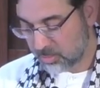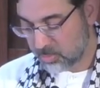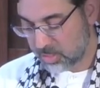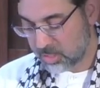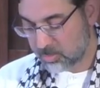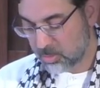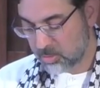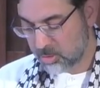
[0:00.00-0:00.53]
what
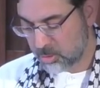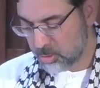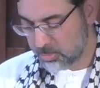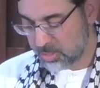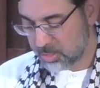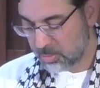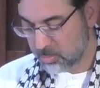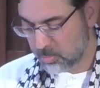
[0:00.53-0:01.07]
is most
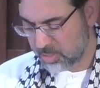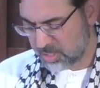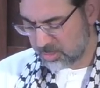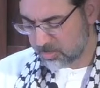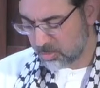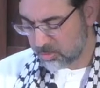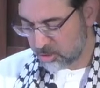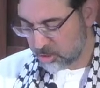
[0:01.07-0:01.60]
human, and what is
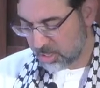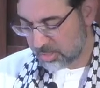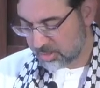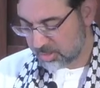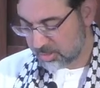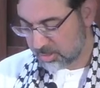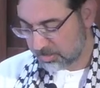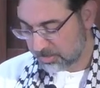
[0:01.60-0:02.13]
most
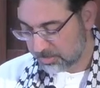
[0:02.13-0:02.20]
just.